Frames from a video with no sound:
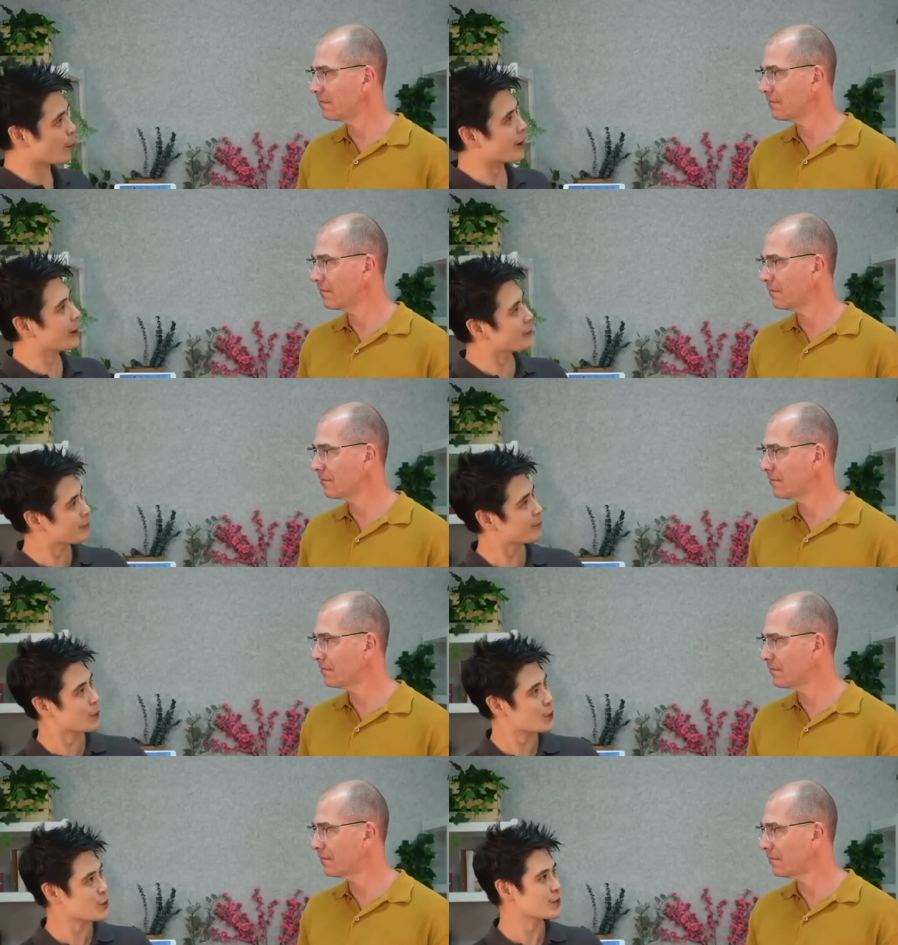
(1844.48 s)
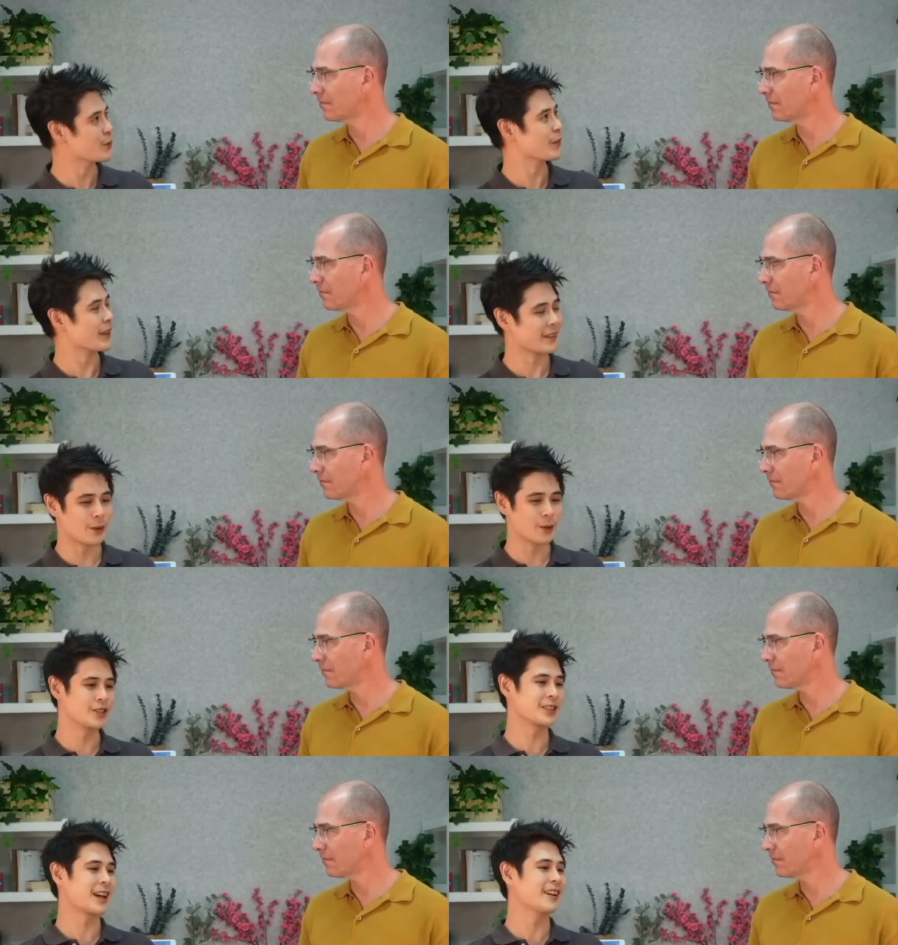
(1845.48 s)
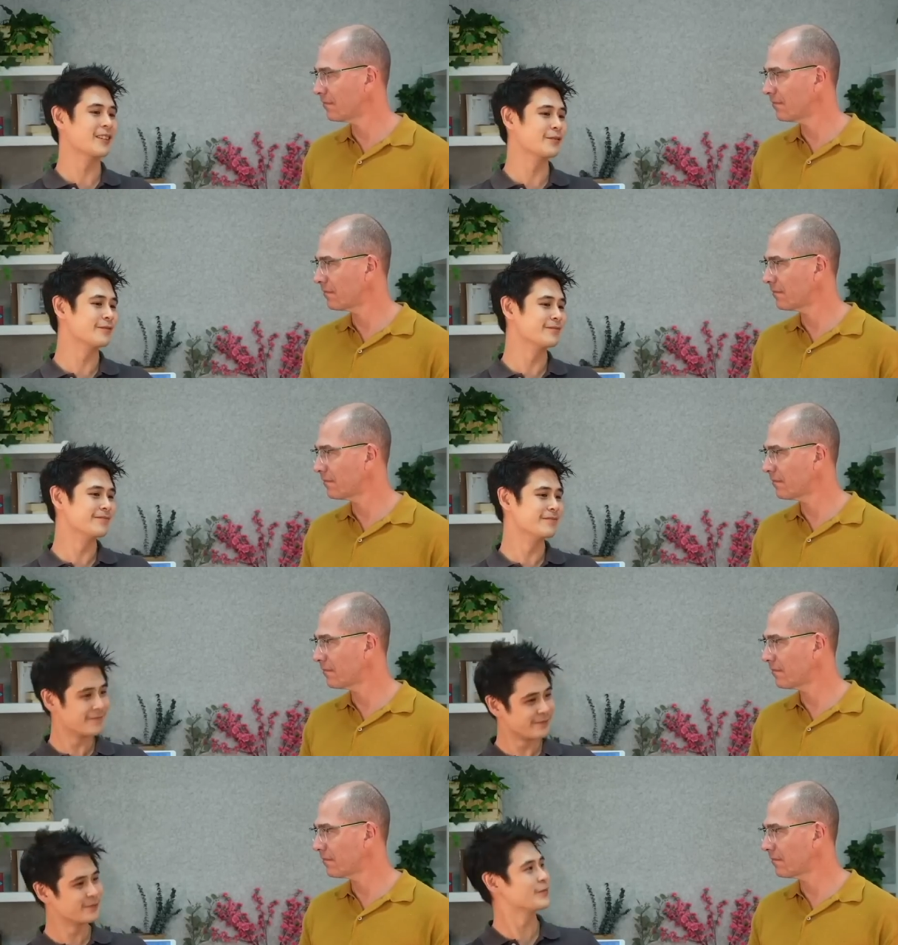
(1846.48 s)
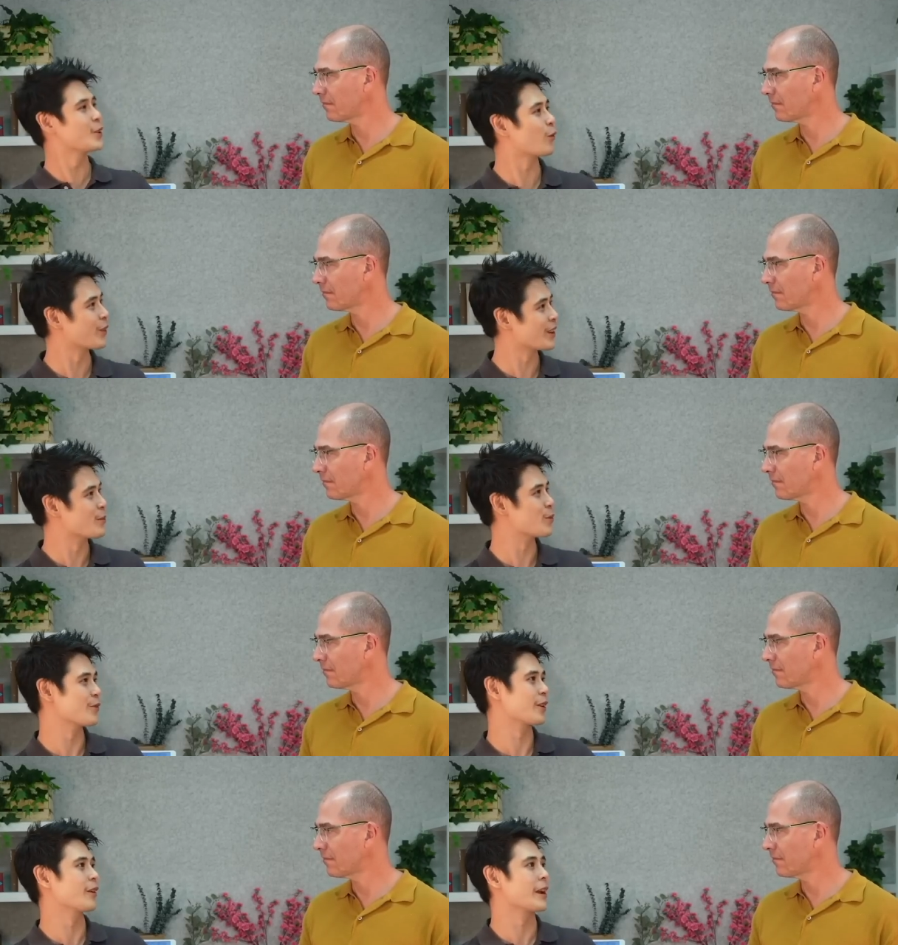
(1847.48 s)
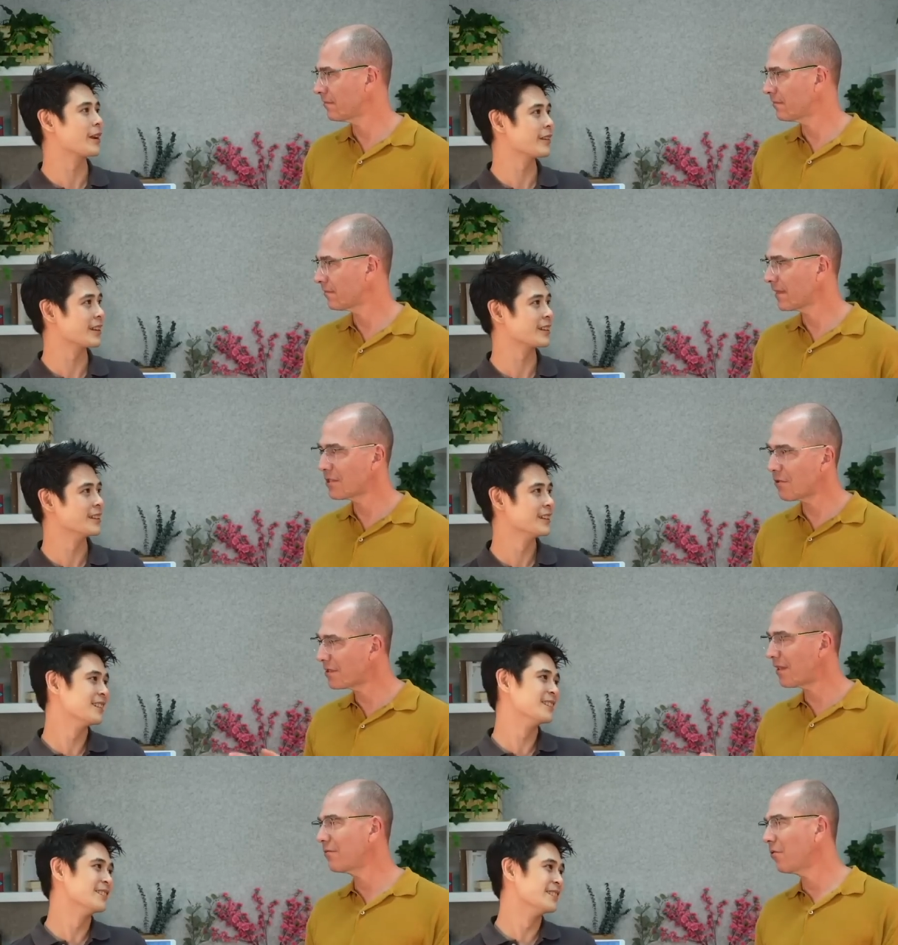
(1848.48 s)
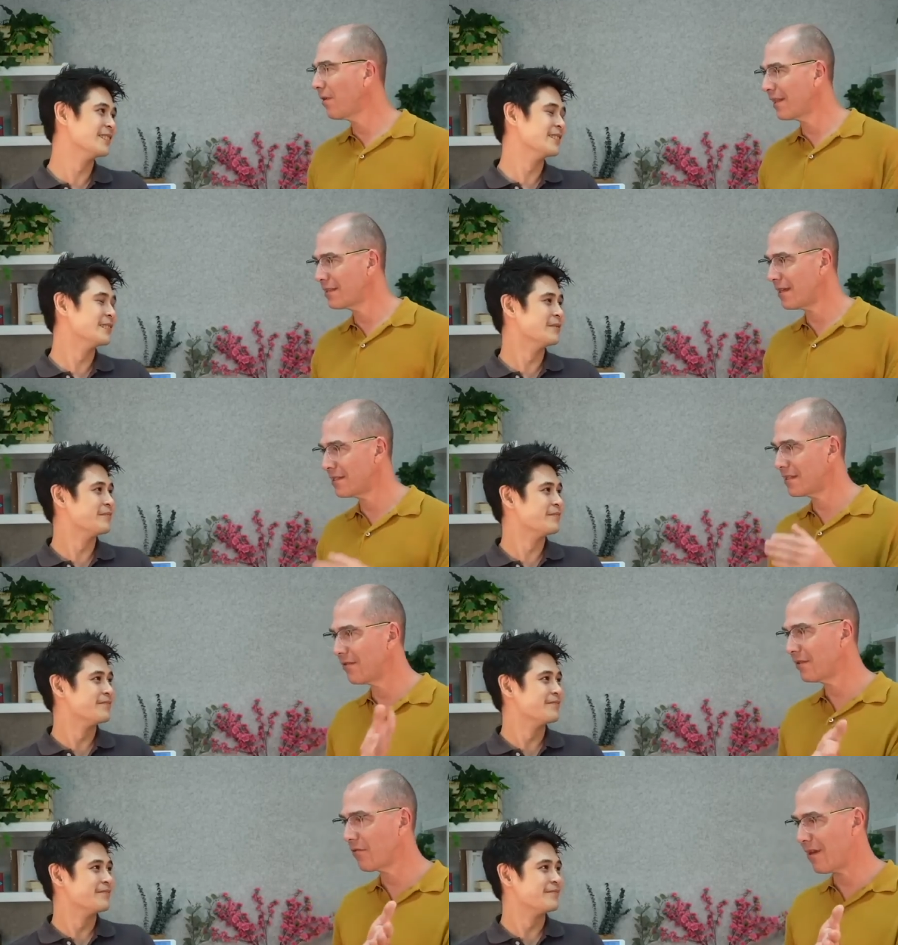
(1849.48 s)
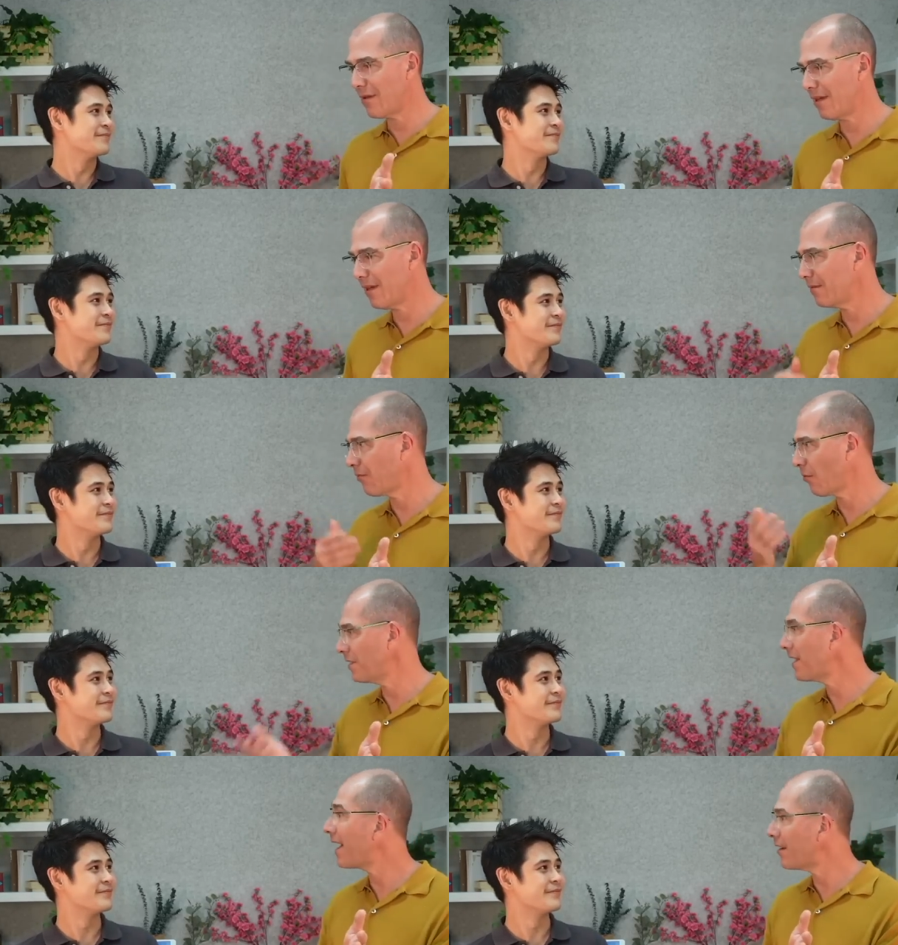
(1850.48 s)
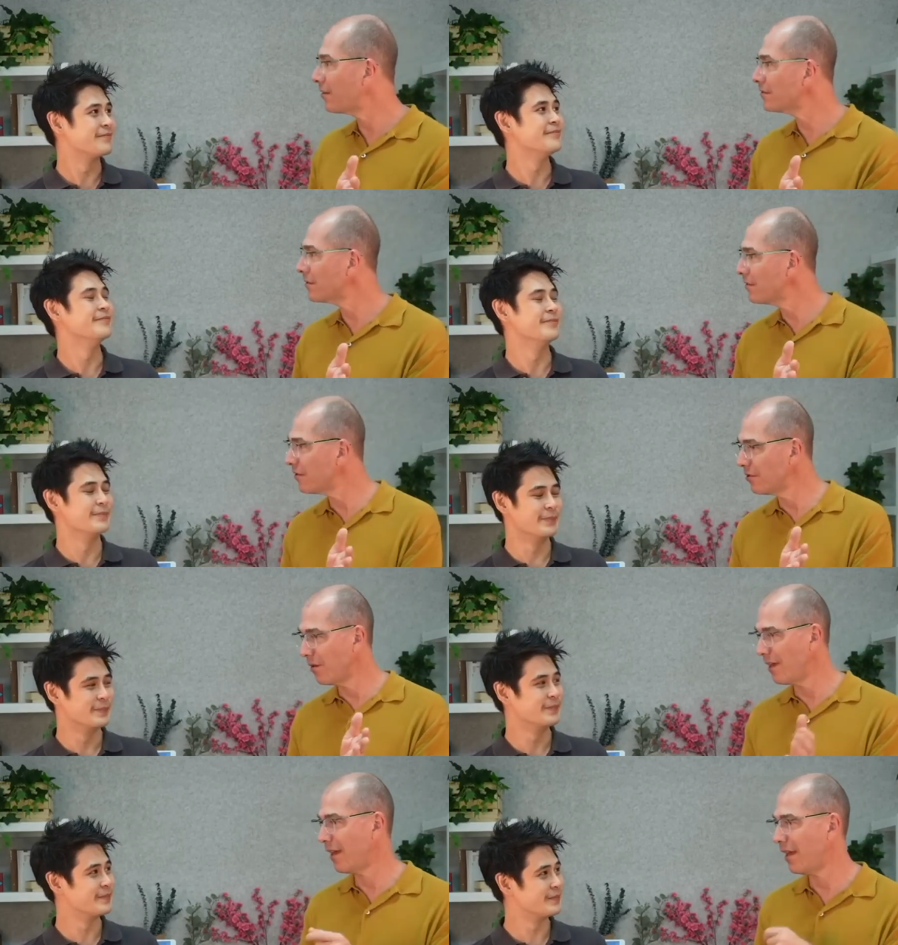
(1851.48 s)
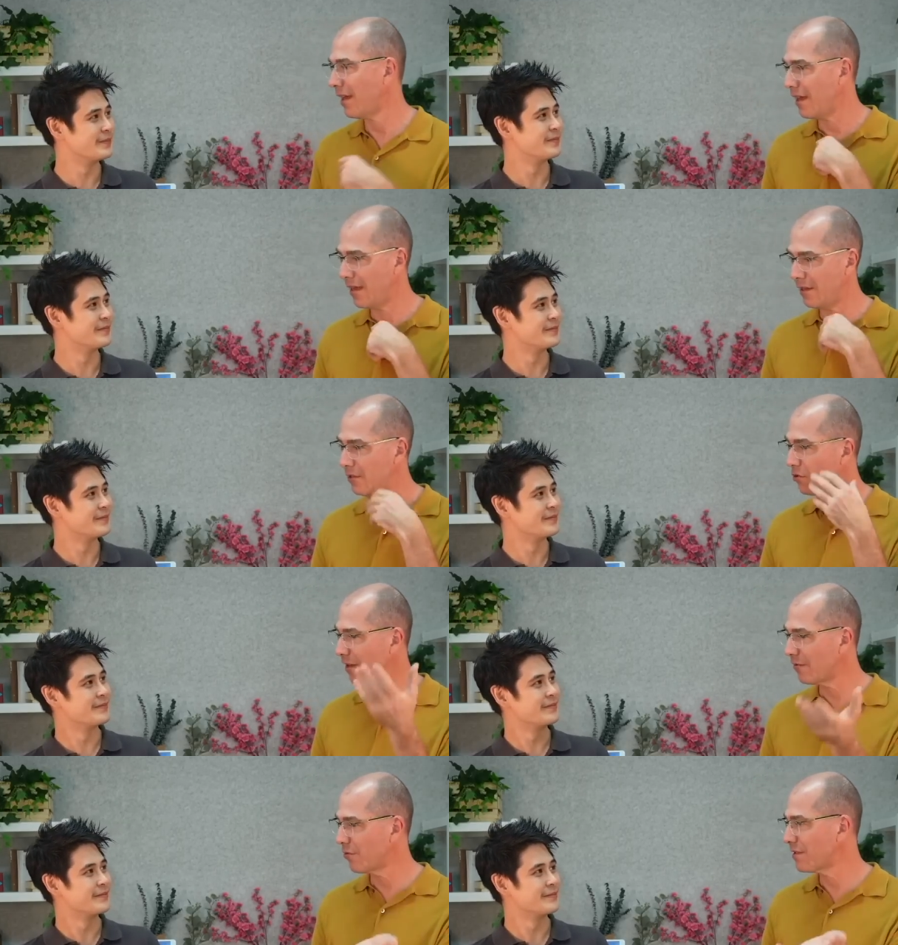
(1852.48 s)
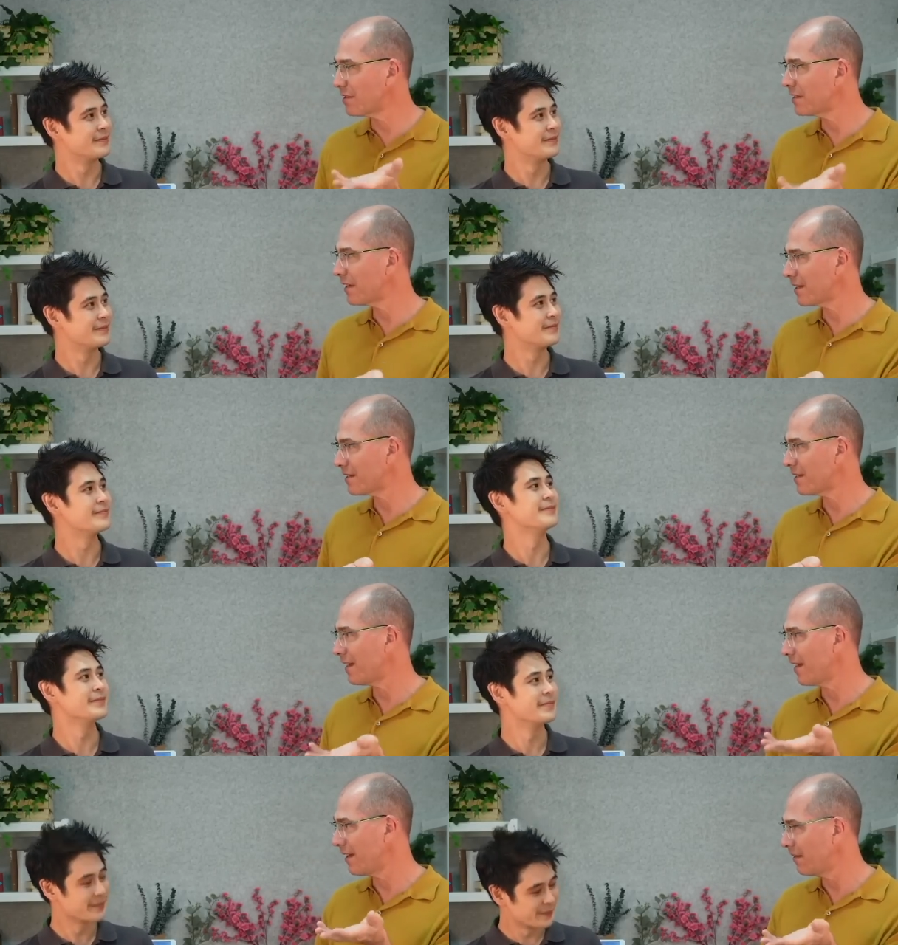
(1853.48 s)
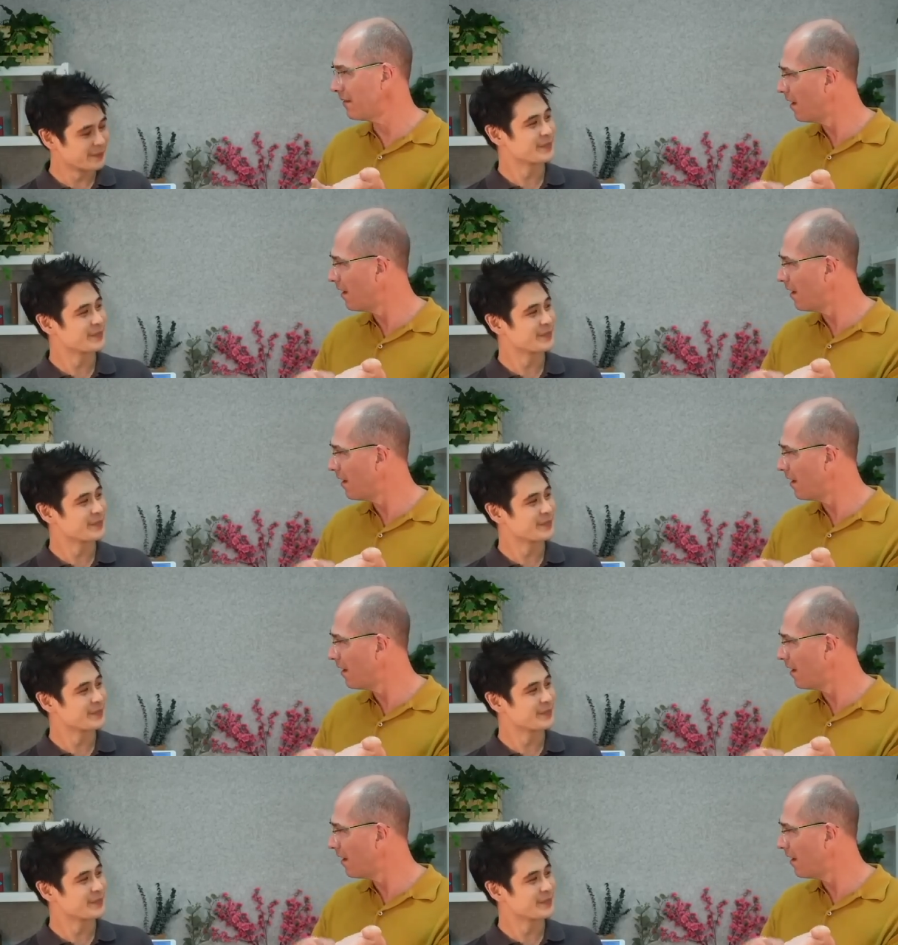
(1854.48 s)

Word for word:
Speaker 1: to produce something that was just kind of Mm, not really improving on anything. So instead of doing, let's say, a
Speaker 2: seven gram in, 14 out, mm. you're doing a 12.6 in,